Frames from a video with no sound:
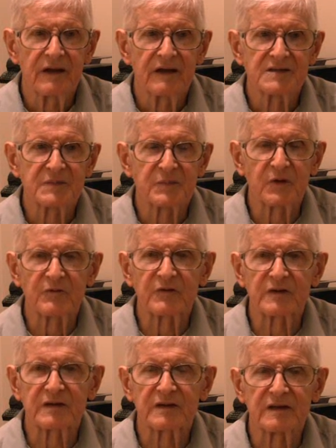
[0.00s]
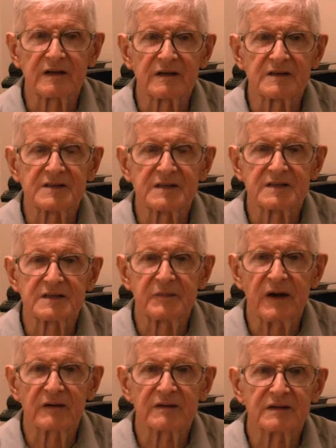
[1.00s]
It's a perfect thing. It's
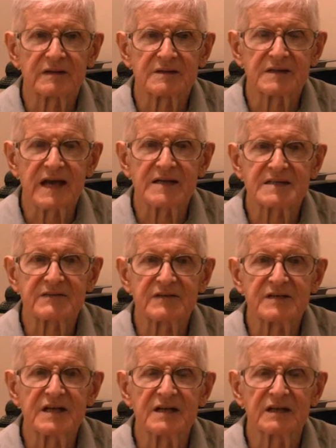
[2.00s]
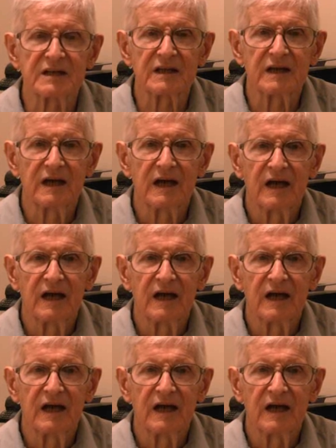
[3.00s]
about the size of a needle,